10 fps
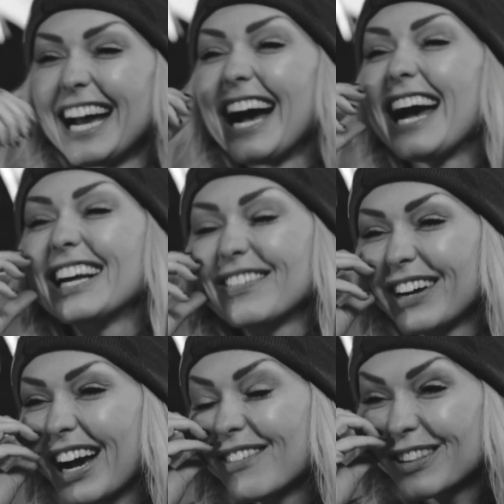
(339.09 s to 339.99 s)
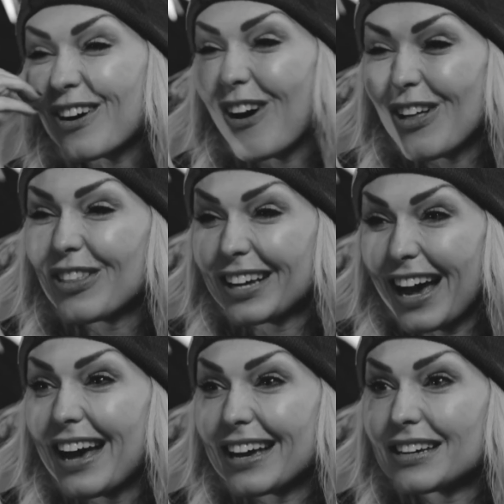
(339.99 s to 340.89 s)
Yeah, and I went out with all the
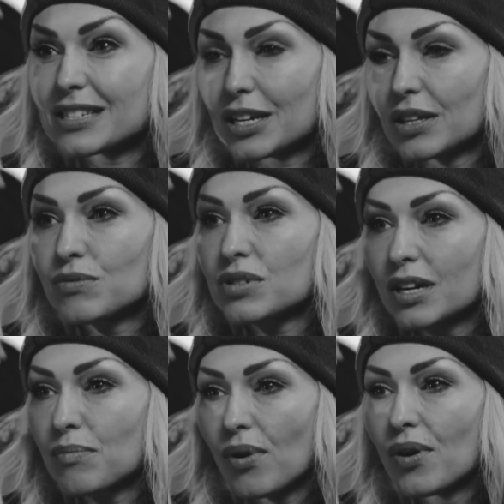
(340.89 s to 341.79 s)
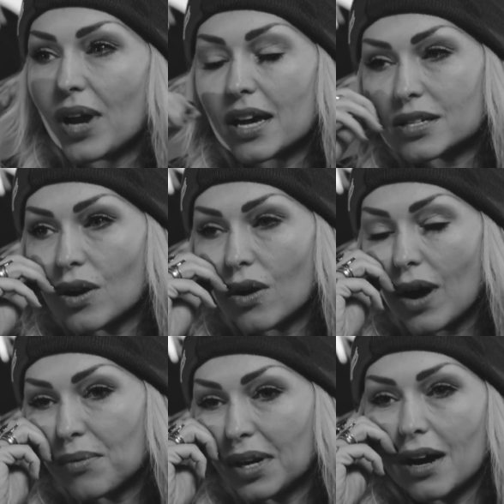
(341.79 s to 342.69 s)
guys, like there was like a pro day. So
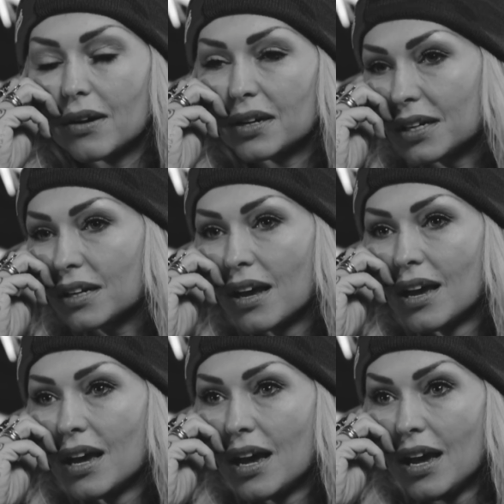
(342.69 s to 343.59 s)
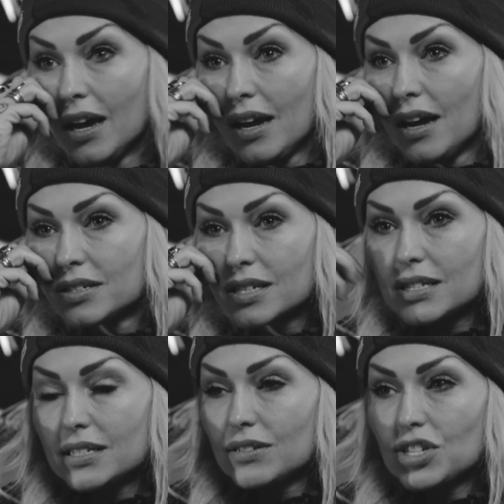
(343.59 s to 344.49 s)
I went out and
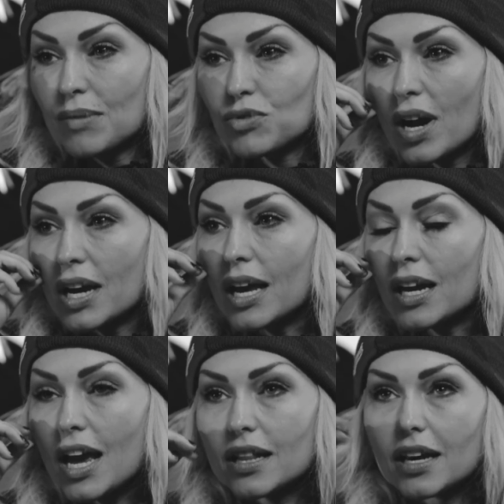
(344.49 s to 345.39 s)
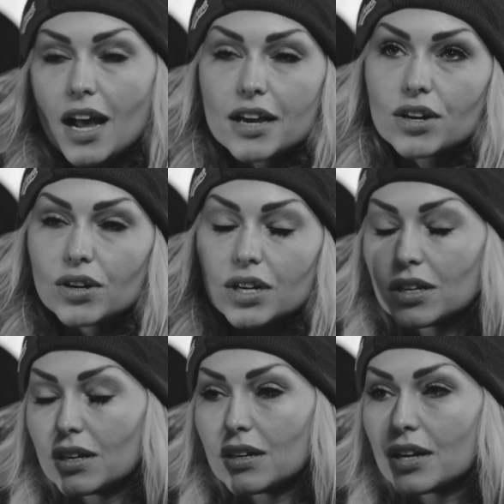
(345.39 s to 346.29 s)
just jumped right in, and then I
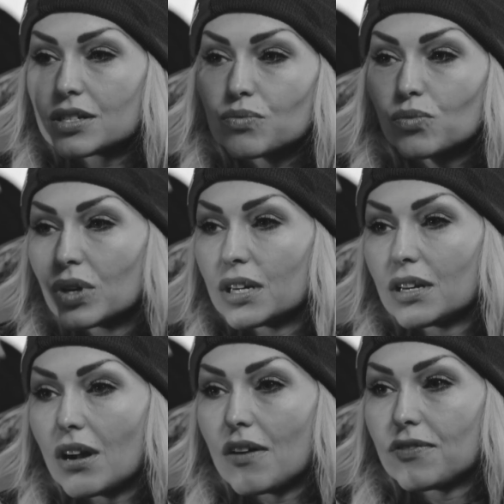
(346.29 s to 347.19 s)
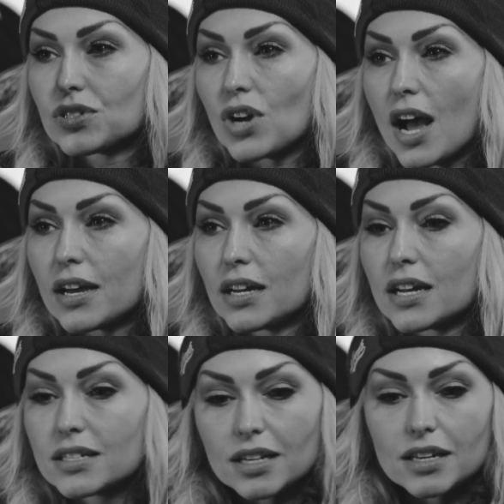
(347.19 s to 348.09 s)
just wouldn't get off the track. And
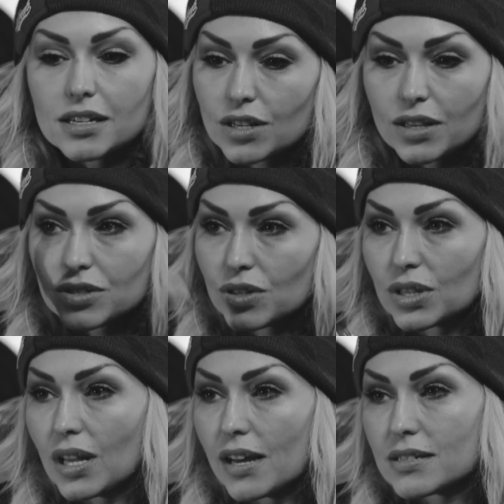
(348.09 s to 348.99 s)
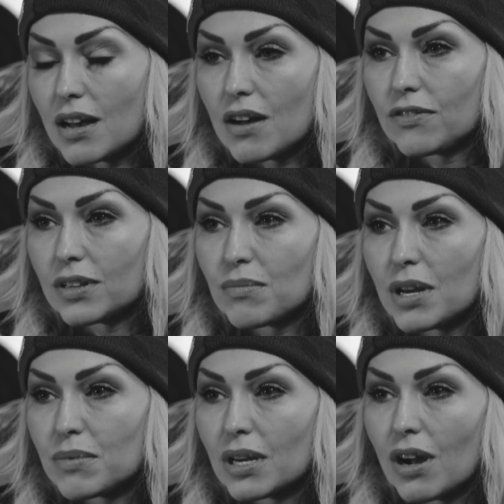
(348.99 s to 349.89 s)
I did it until they turned the lights off and they
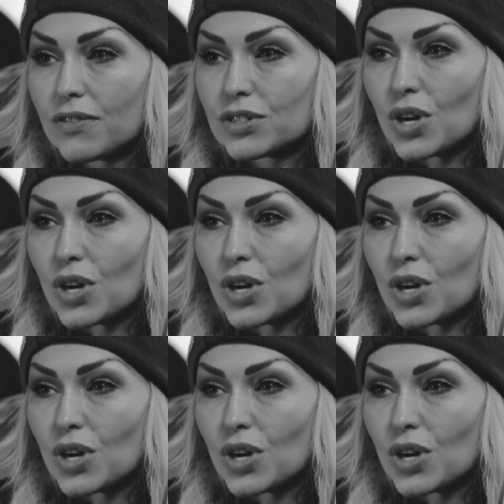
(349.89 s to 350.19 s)
made me get off the